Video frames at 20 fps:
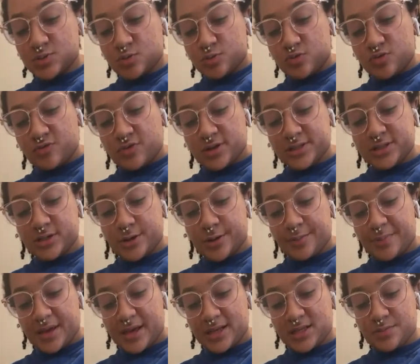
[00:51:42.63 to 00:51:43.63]
we'll move on to our
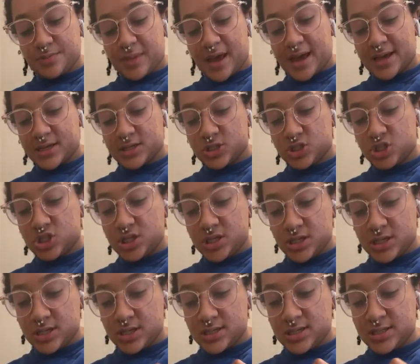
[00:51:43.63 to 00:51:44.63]
baked mac and
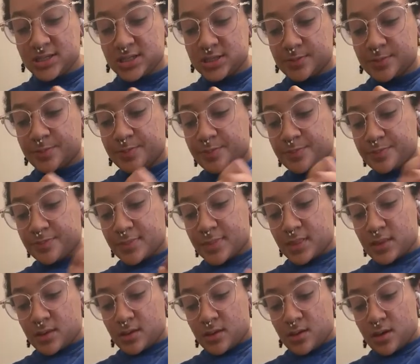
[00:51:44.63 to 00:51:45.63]
cheese.
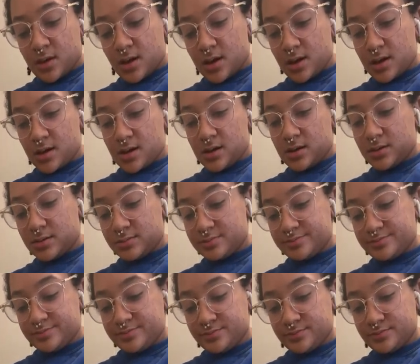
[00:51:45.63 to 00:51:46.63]
Our